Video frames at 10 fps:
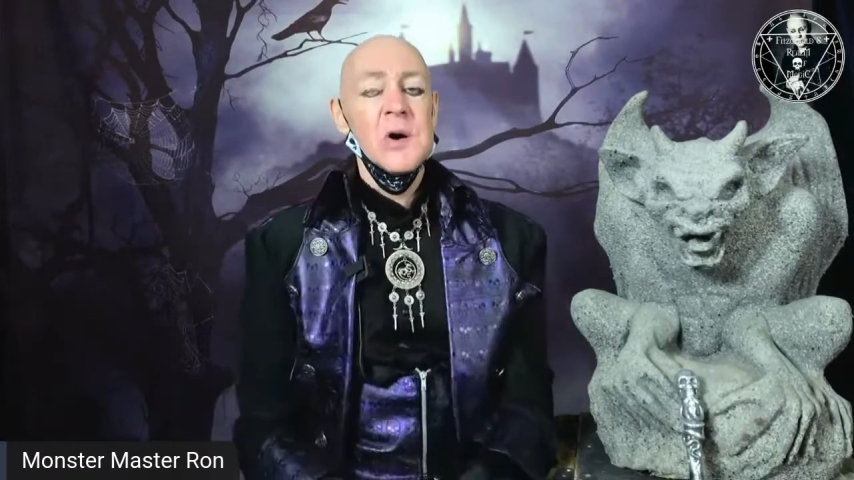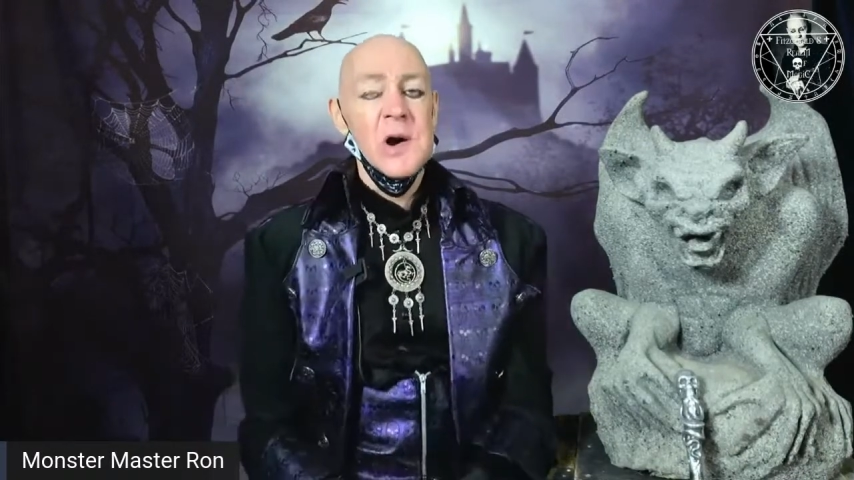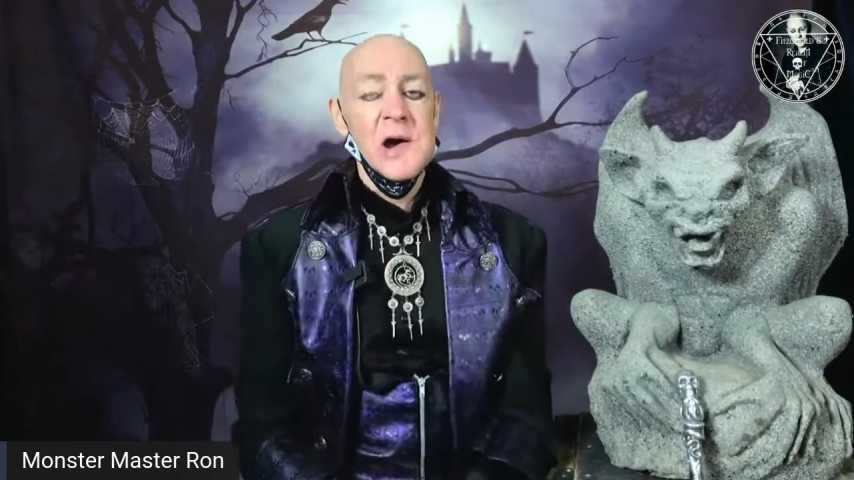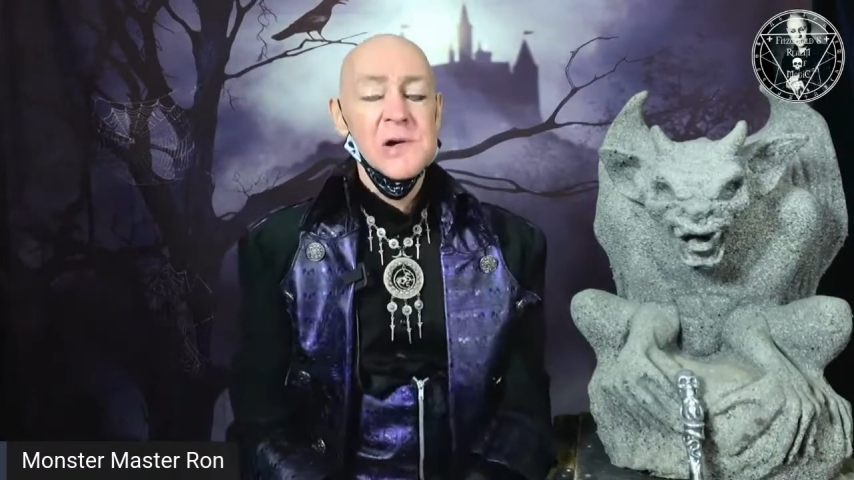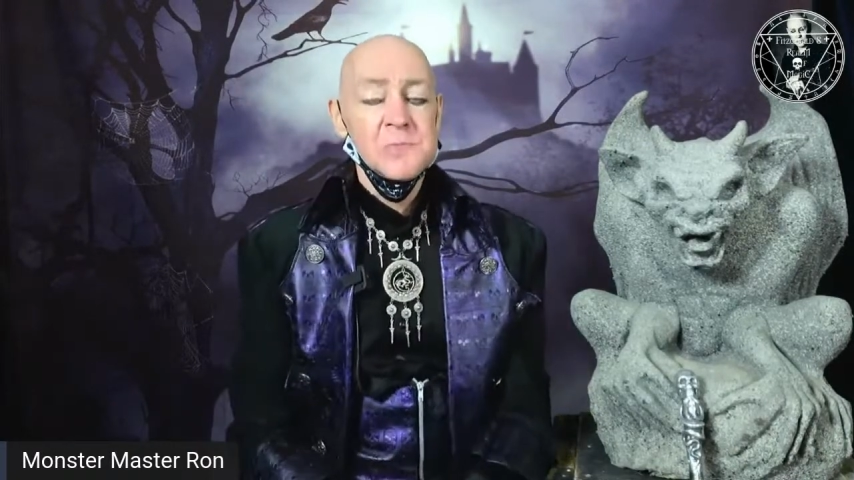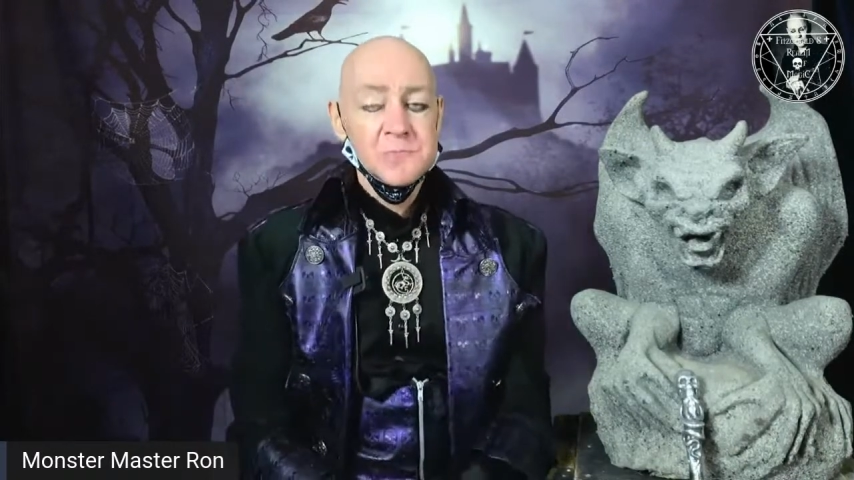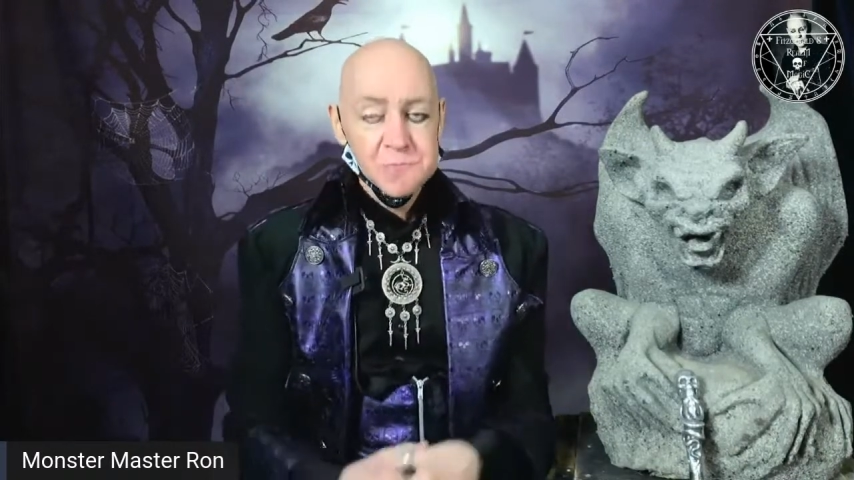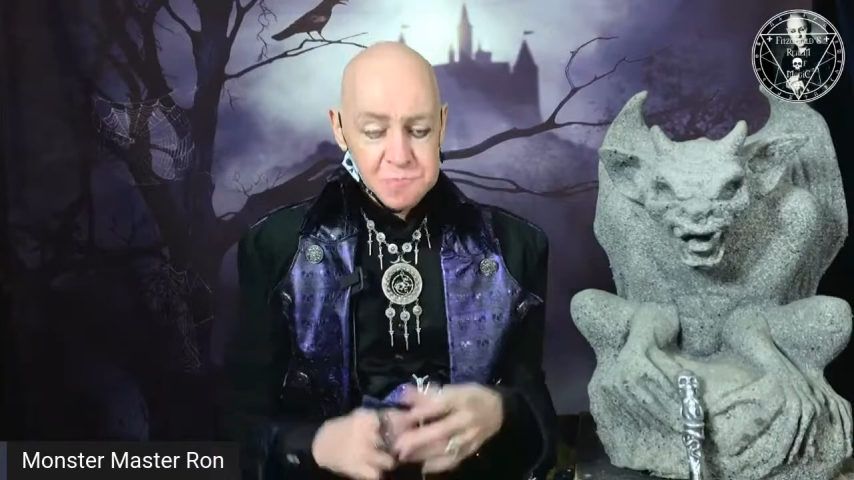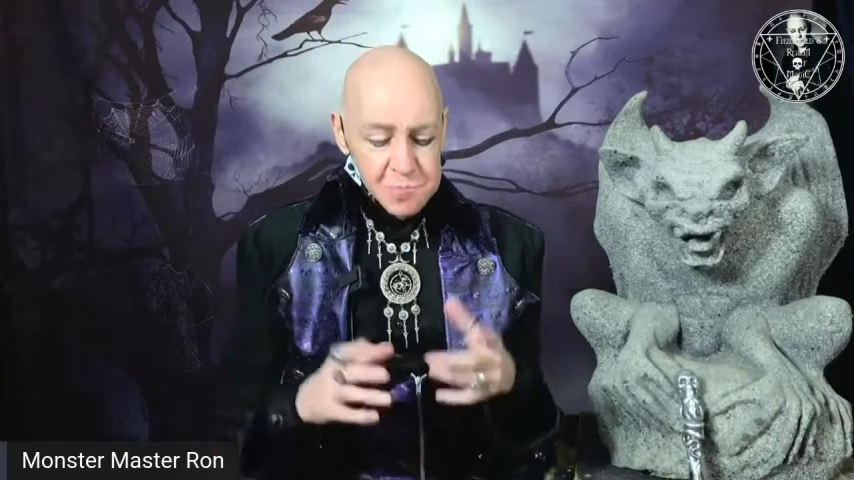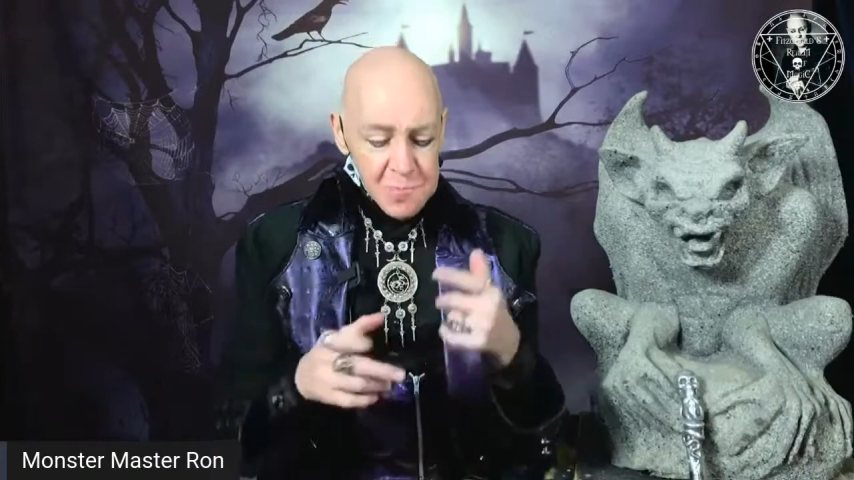right.
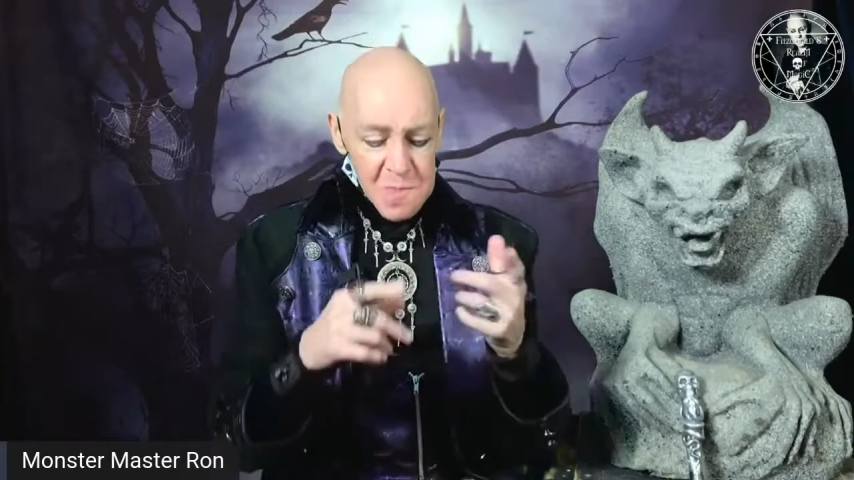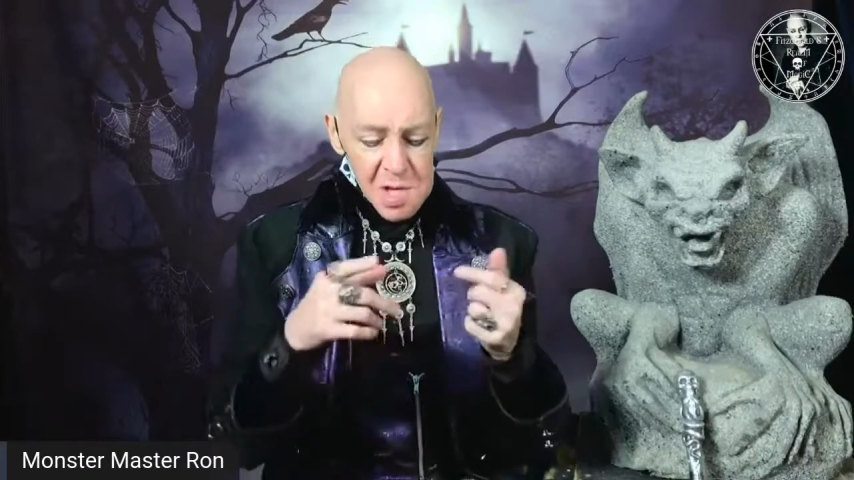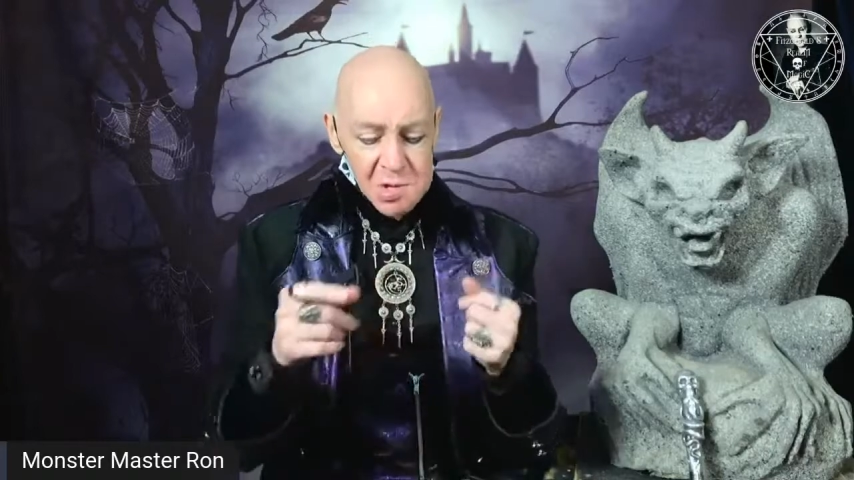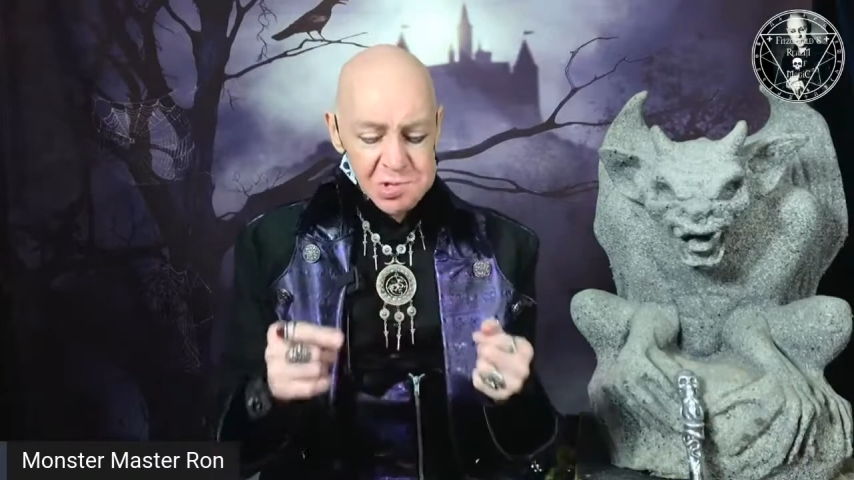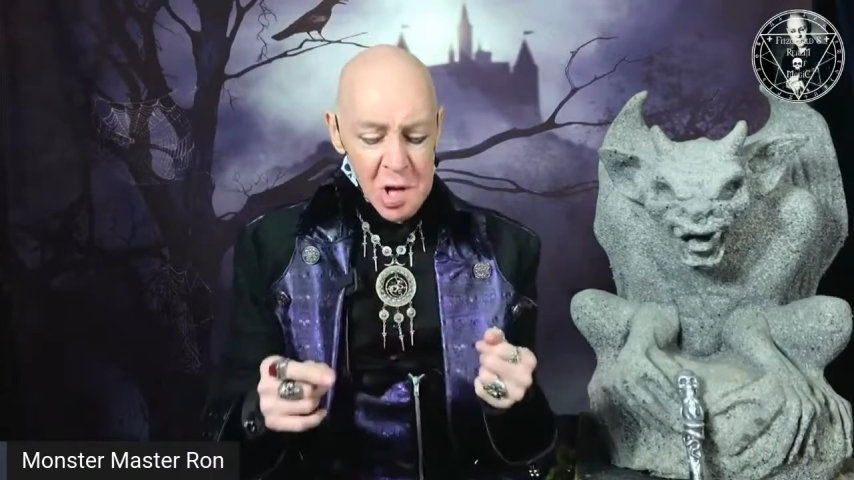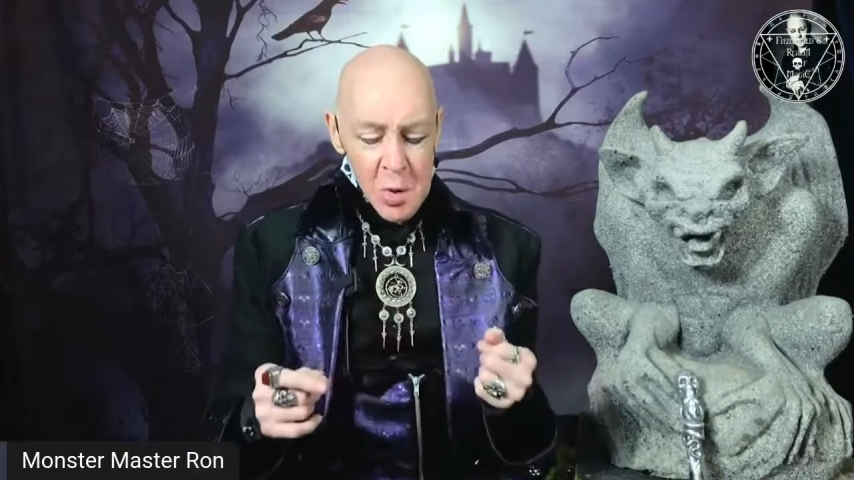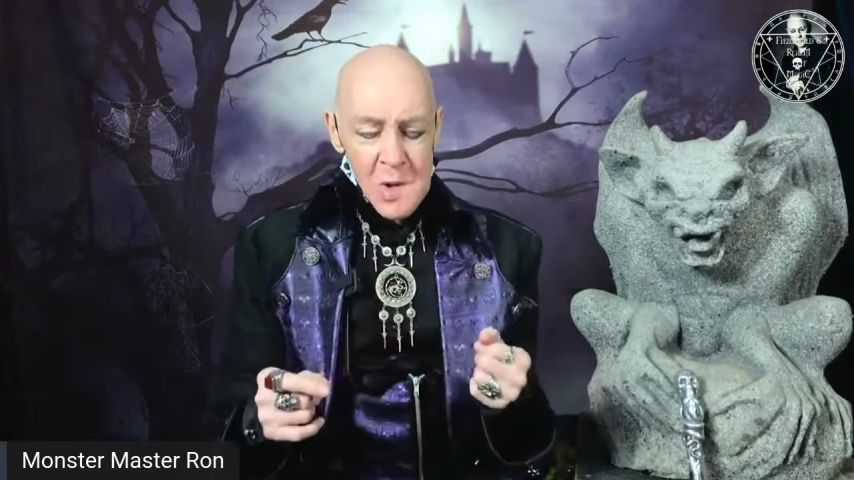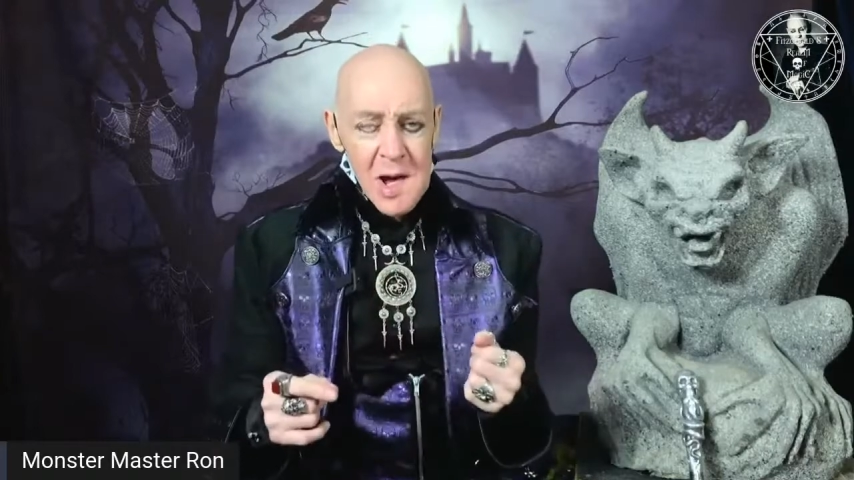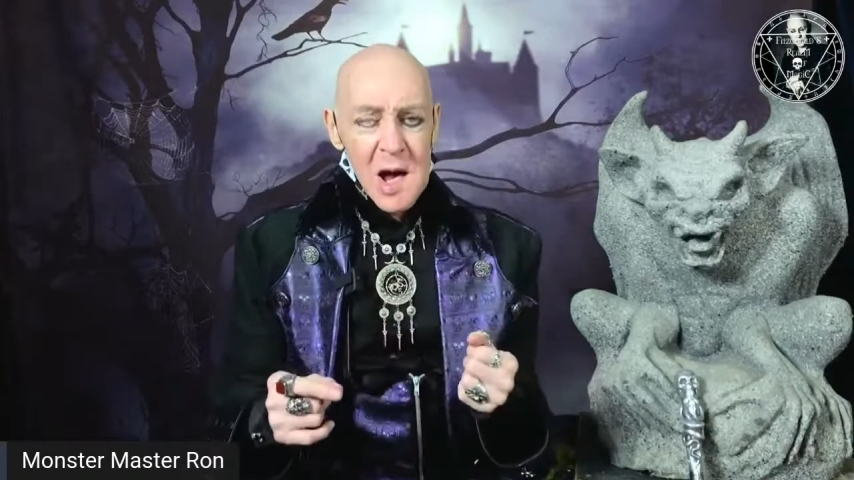So,